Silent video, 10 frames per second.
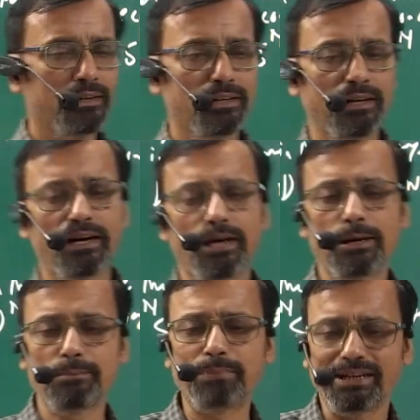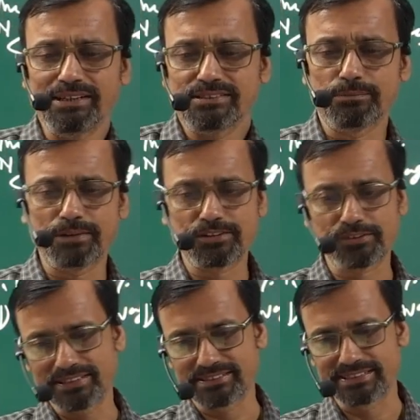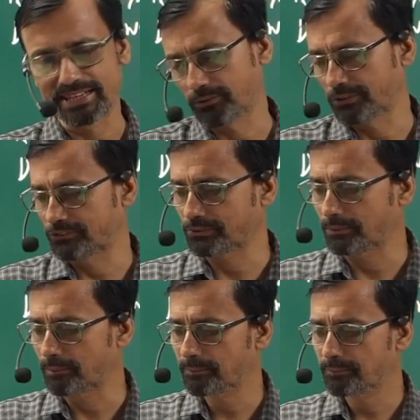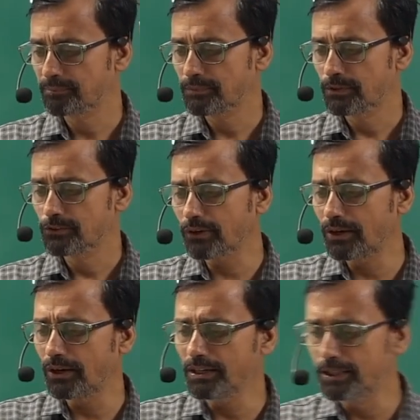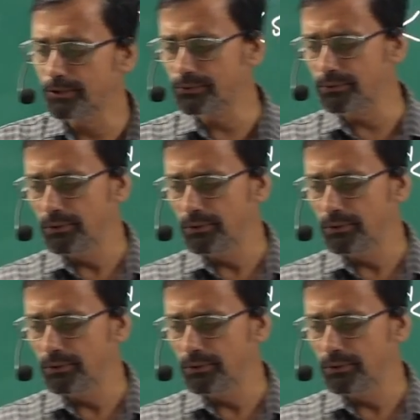participation is there also. So due to